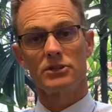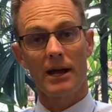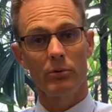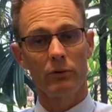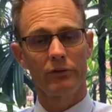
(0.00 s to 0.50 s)

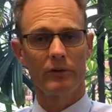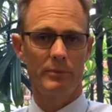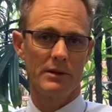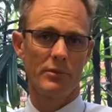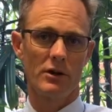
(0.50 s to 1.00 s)
chapels have
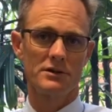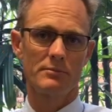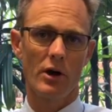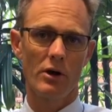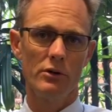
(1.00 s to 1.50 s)
been
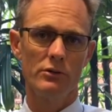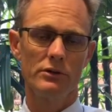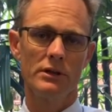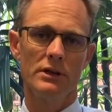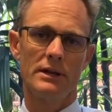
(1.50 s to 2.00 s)
postponed.
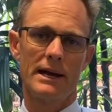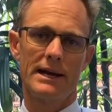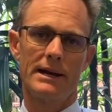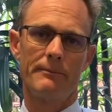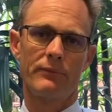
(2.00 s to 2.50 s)

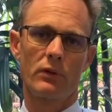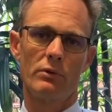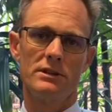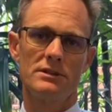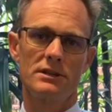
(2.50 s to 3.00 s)

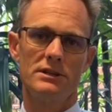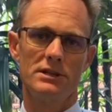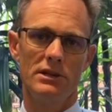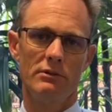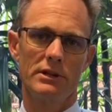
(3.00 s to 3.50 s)
We're just
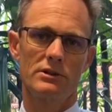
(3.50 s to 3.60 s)
continuing